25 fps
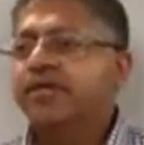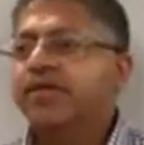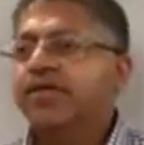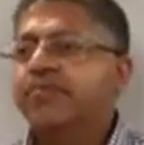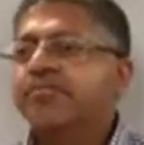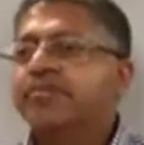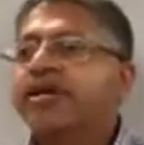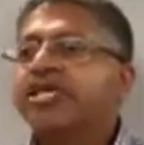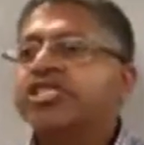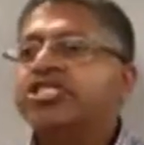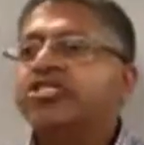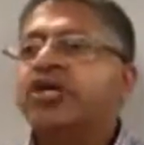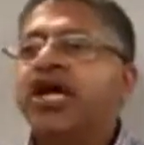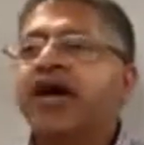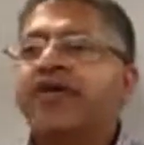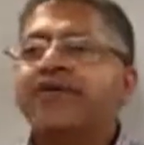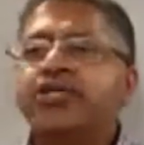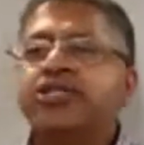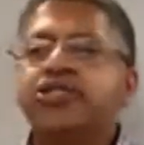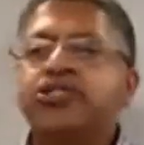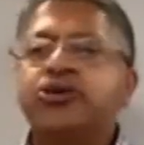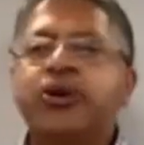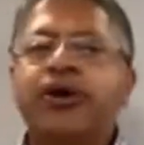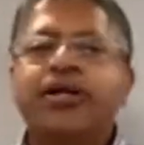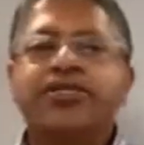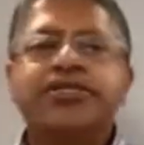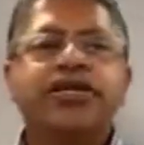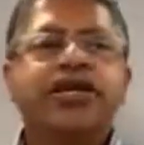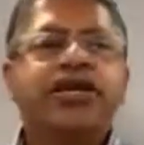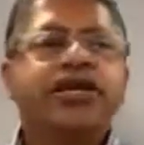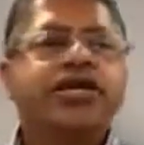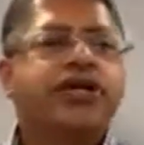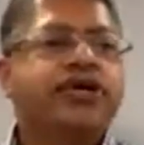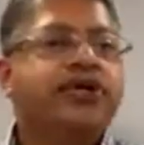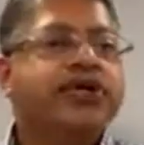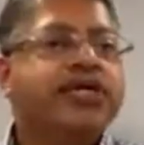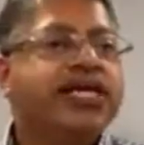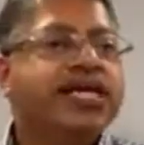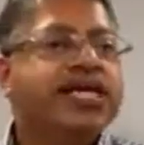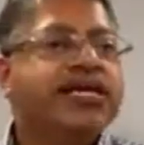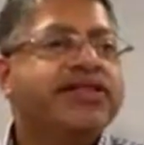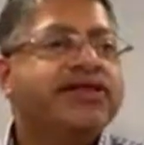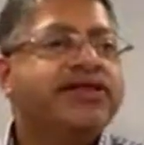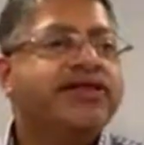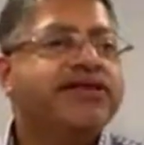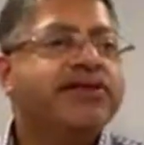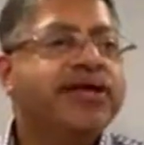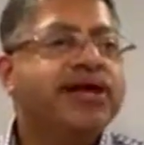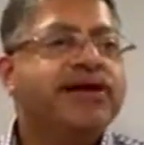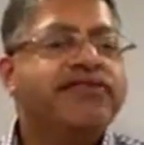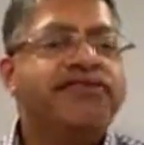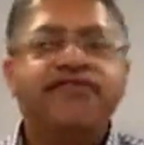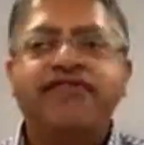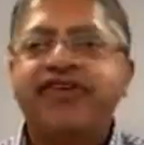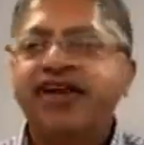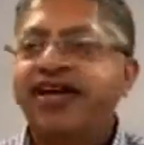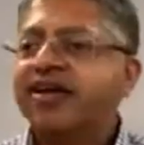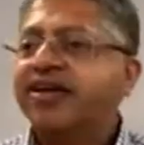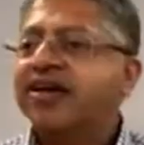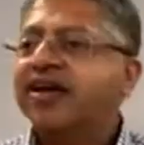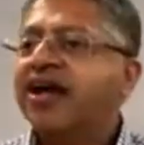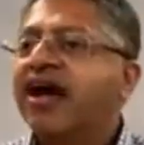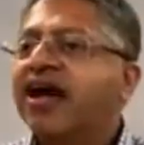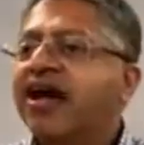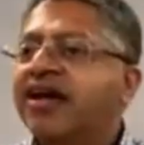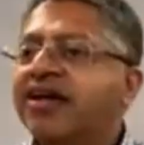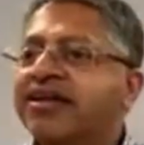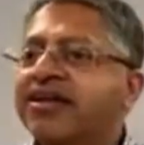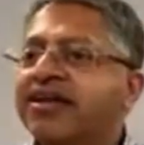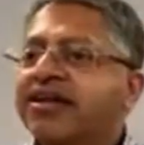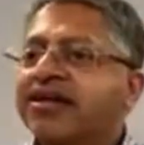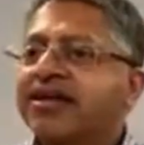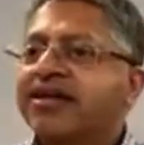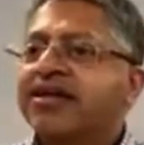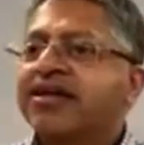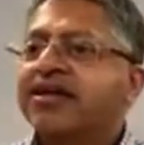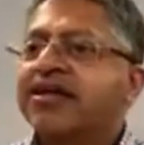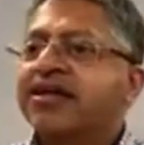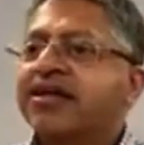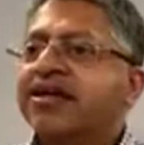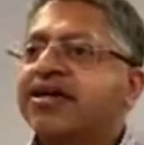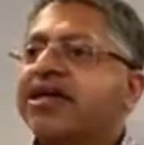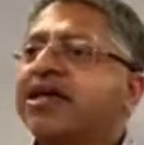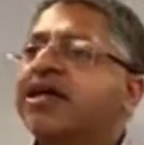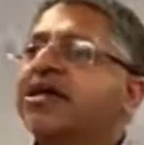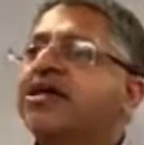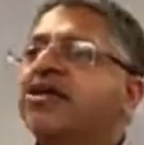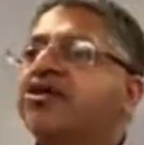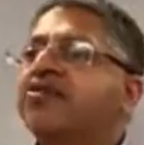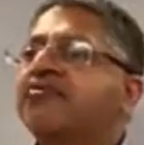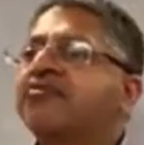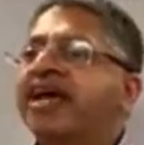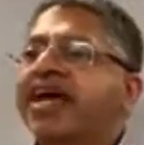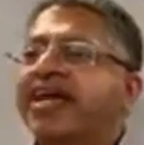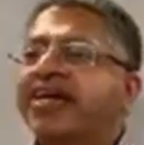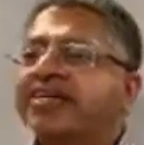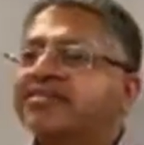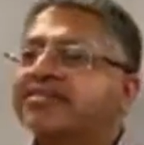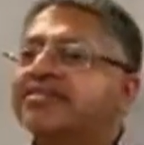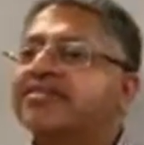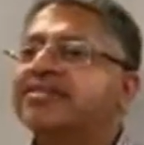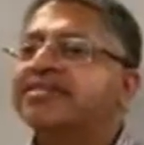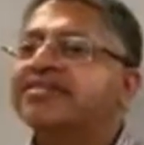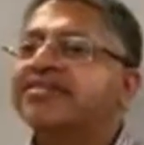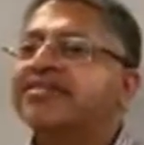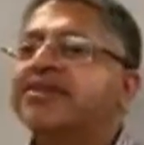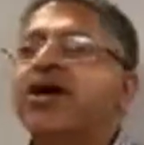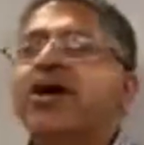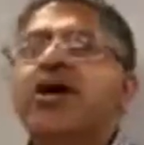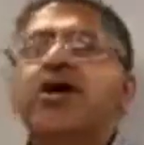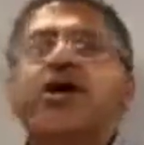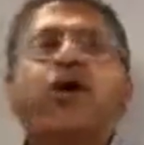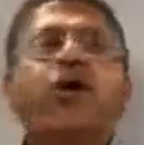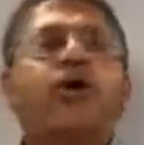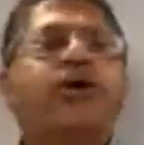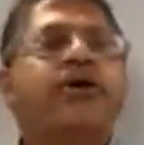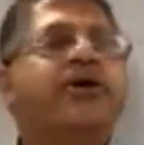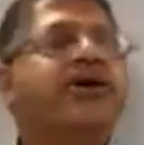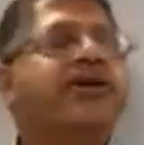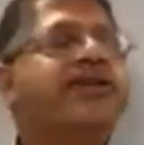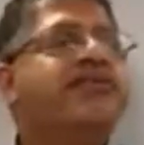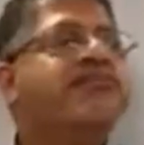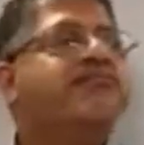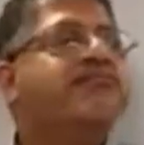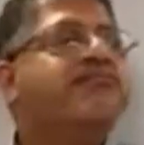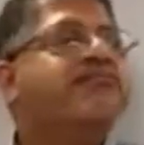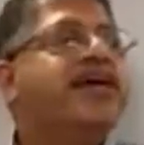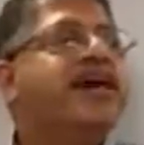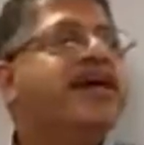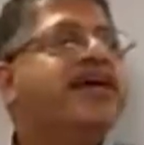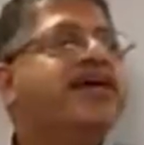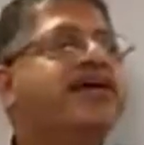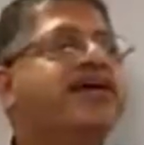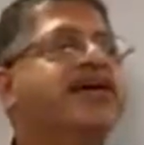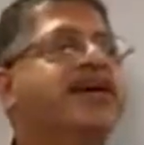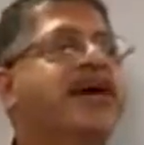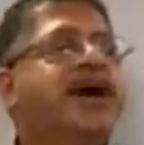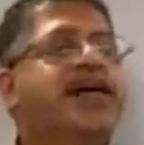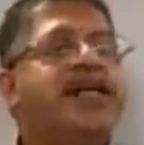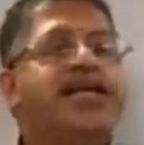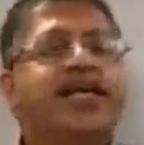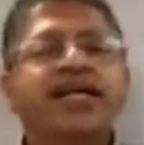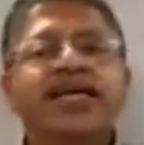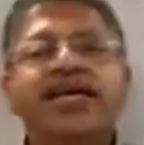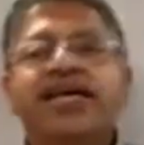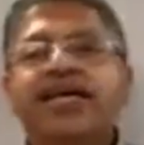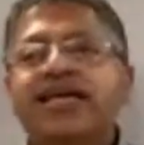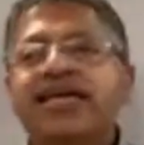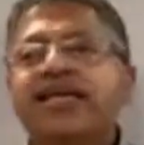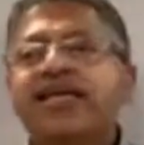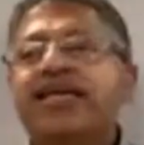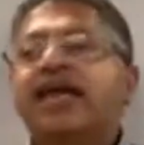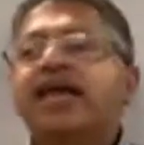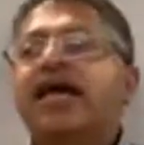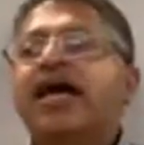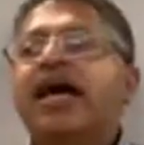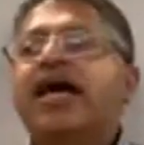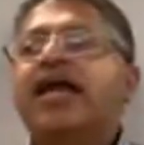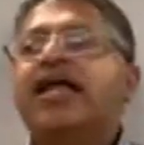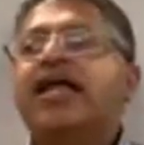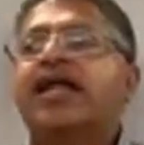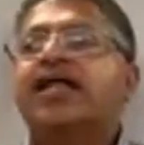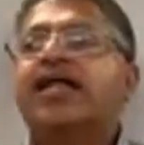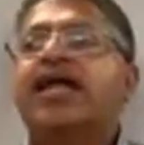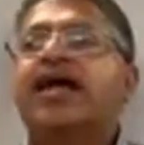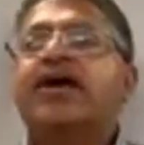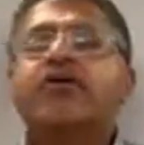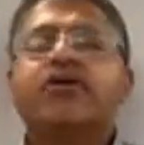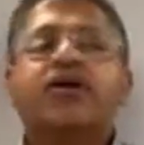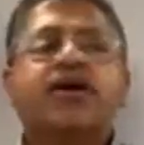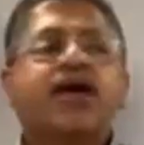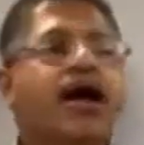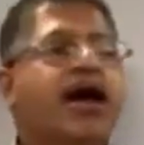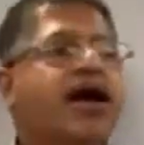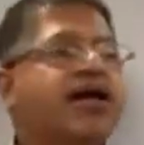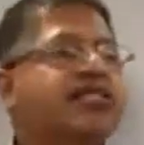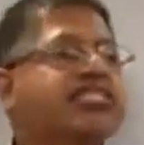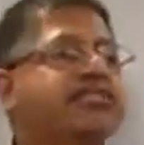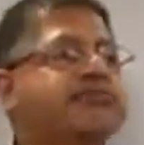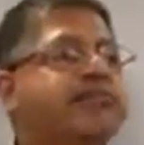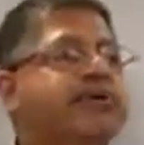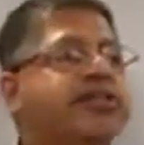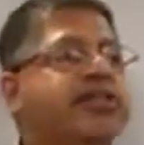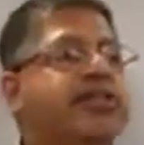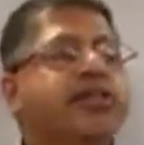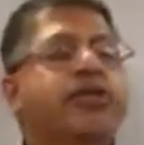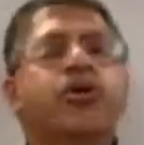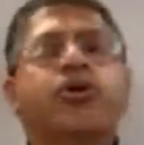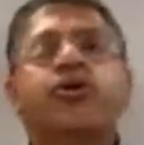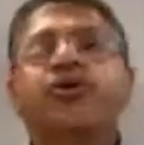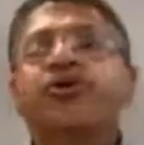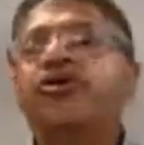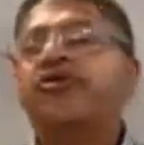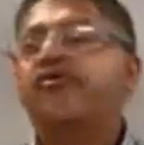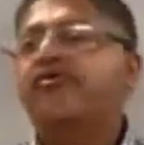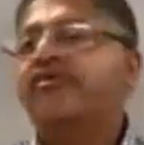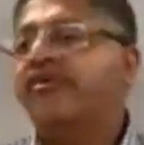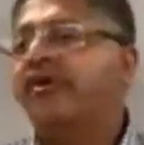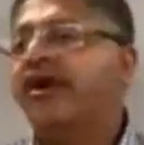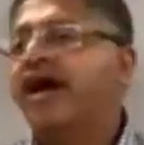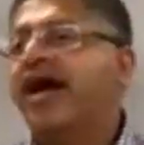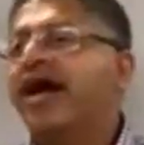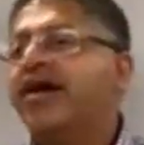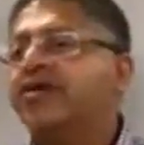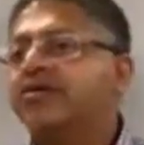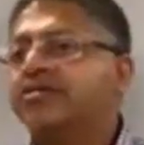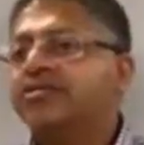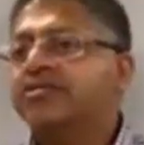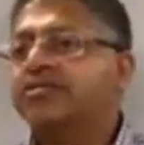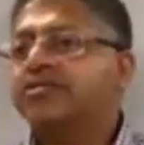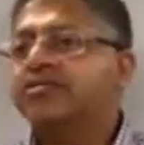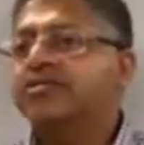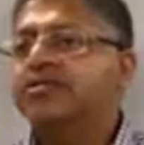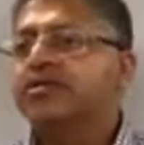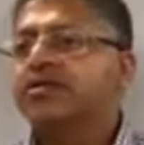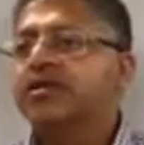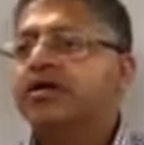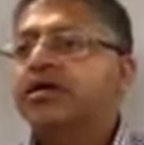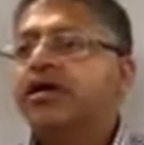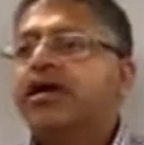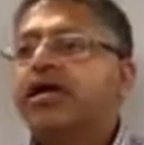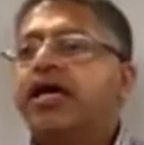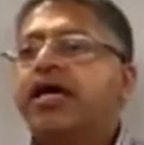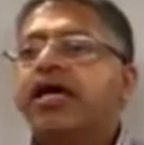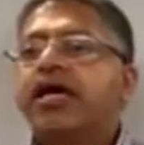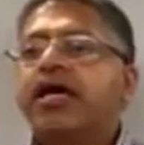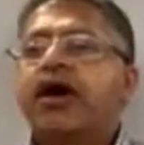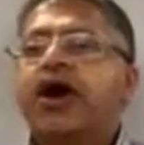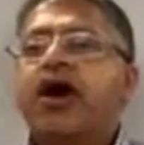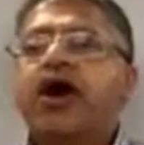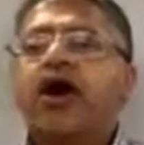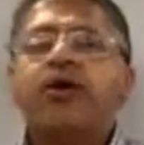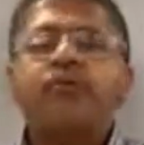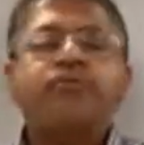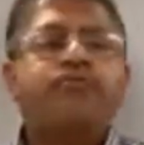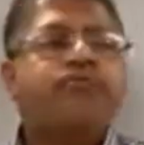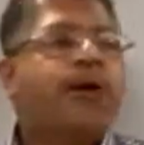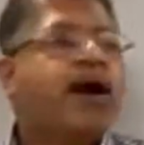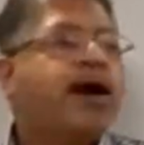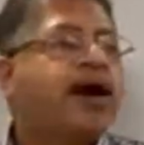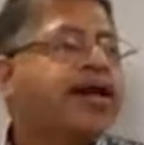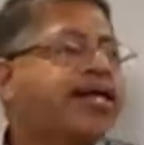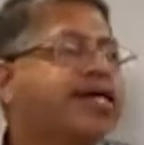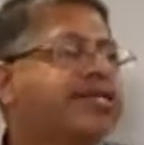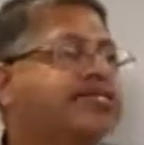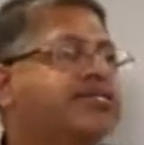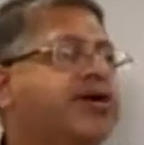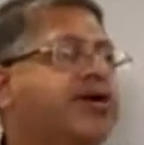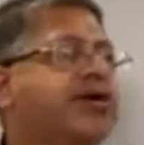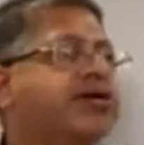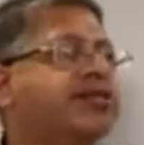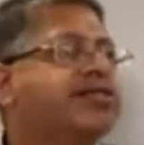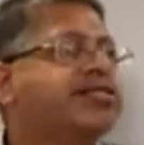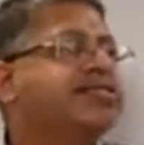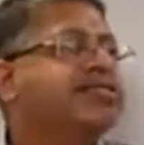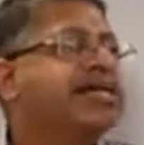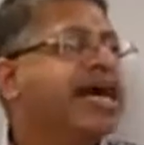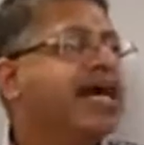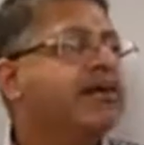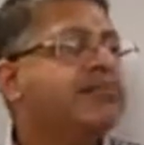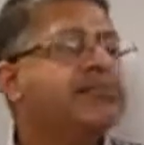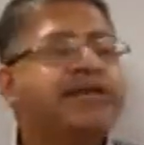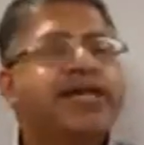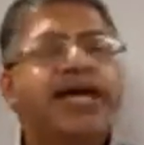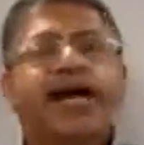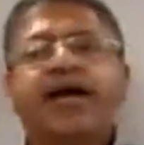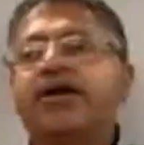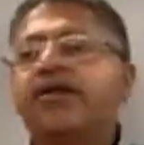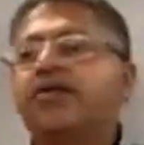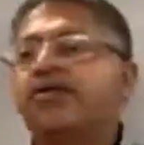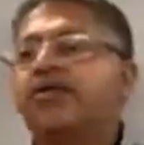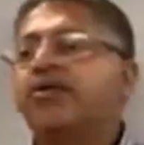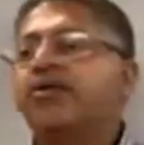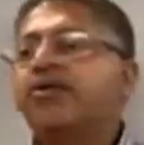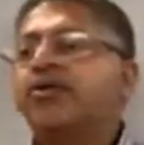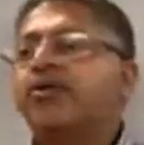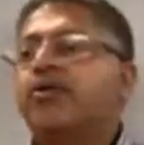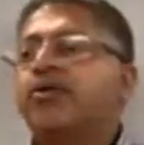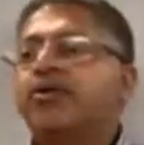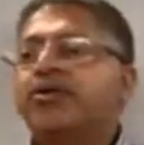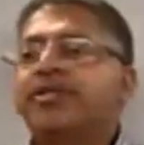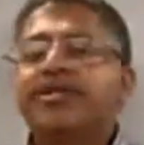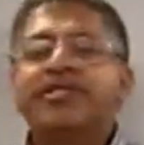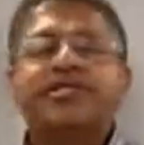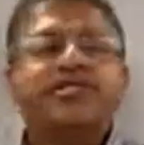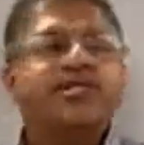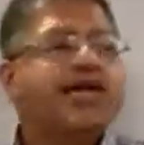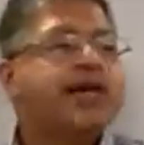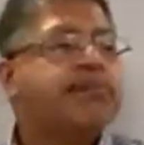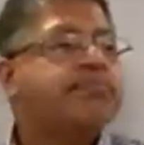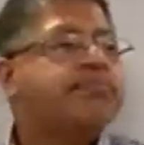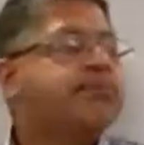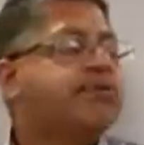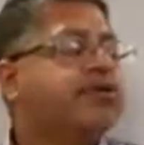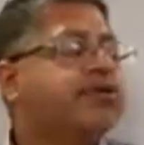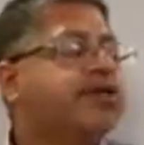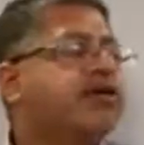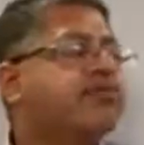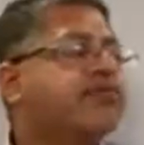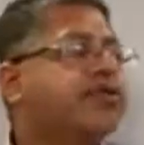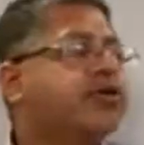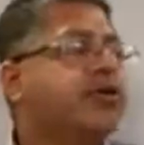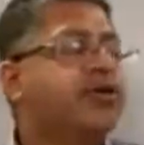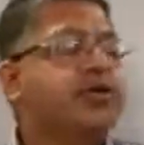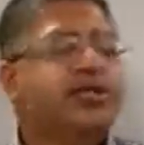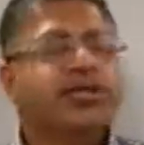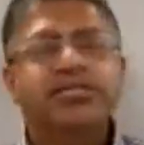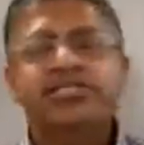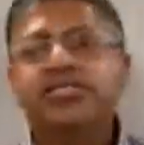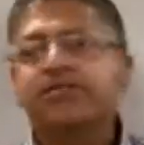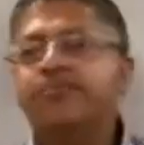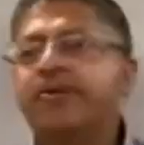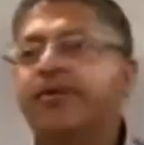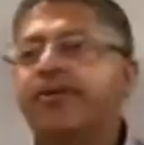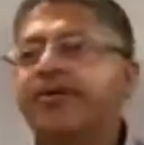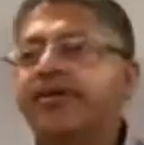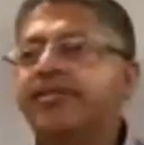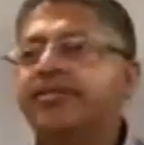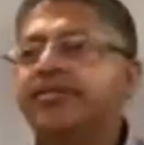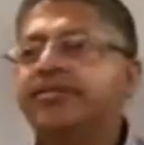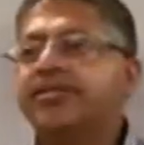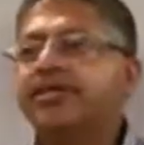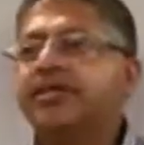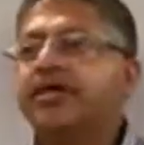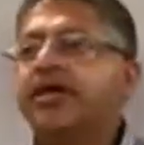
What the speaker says: Because you have a choice. You can either evict God, no vacancies, or you can invite God in and allow God to be the Lord over your house. Amen. Our bodies are the tabernacle or the temple of the Holy Spirit.